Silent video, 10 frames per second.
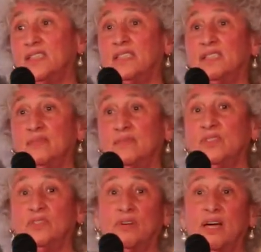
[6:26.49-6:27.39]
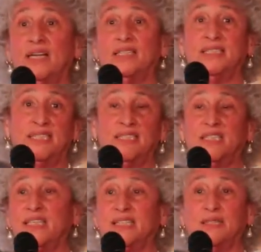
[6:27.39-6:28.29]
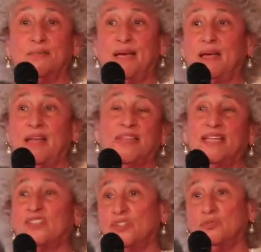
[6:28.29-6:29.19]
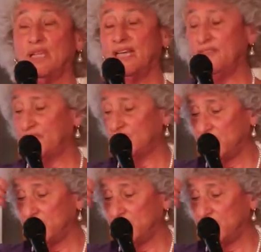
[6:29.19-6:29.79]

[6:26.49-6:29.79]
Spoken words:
system to try to teach kids about. I think it's too late for